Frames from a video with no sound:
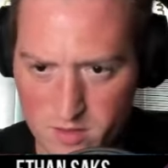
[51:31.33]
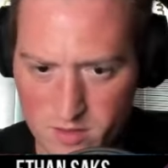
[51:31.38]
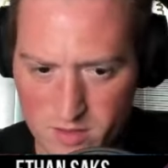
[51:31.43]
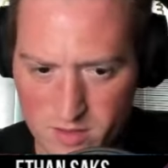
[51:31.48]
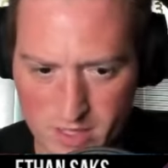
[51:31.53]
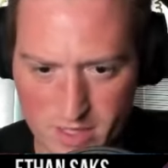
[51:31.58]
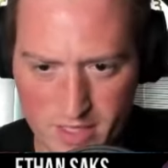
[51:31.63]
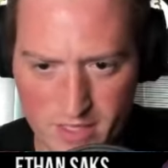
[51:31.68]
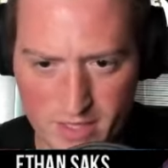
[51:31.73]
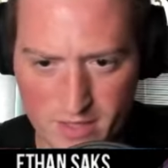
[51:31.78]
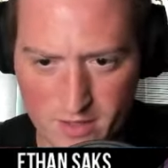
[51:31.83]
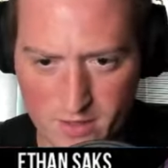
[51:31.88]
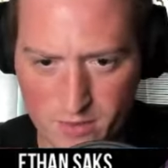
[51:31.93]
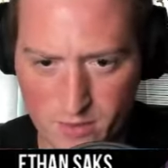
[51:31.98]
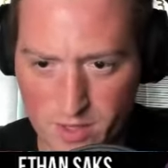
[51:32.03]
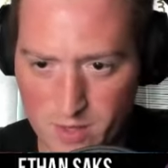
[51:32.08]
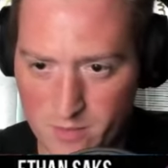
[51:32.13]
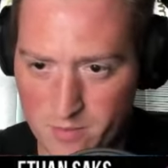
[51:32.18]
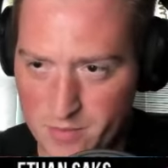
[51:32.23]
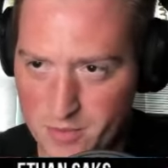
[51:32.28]
And
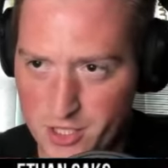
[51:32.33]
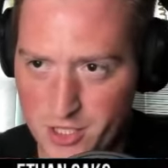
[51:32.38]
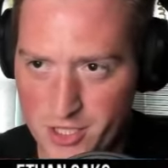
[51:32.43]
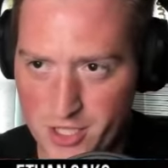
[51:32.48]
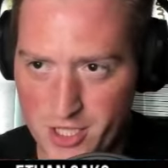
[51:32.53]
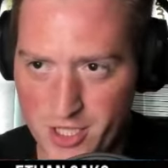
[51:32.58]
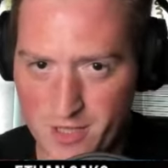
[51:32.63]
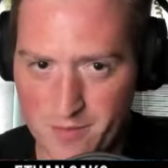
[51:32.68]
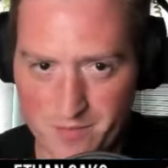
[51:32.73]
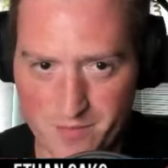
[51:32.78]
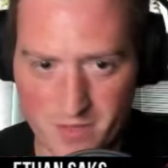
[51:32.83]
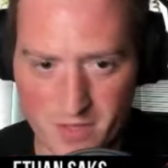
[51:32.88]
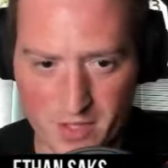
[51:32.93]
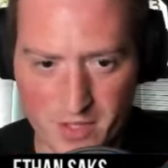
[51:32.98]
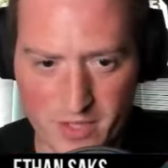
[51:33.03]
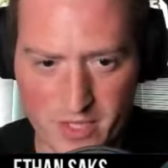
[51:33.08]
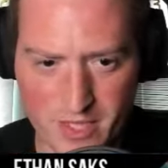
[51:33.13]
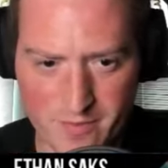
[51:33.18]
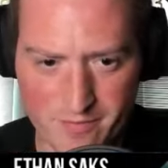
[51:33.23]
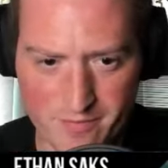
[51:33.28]
swamp GG. All
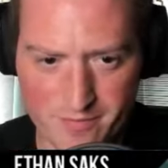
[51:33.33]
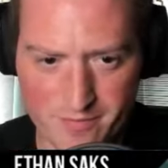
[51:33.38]
right.